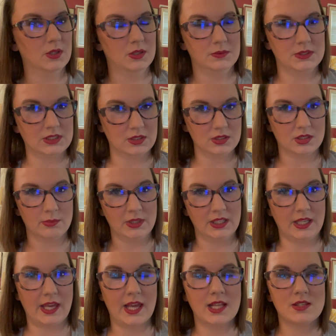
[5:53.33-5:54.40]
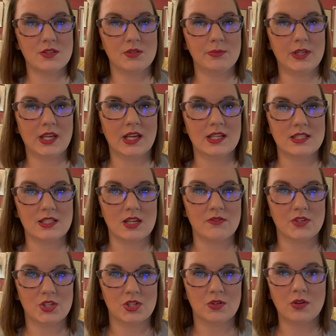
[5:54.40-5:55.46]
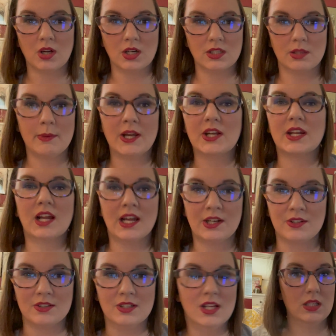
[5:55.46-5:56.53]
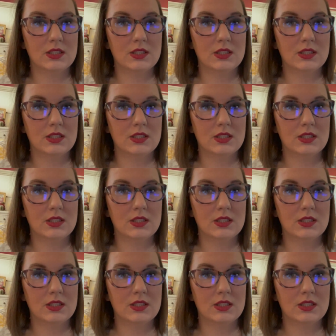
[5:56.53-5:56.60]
was ultimately canceled because of a show called American Idol.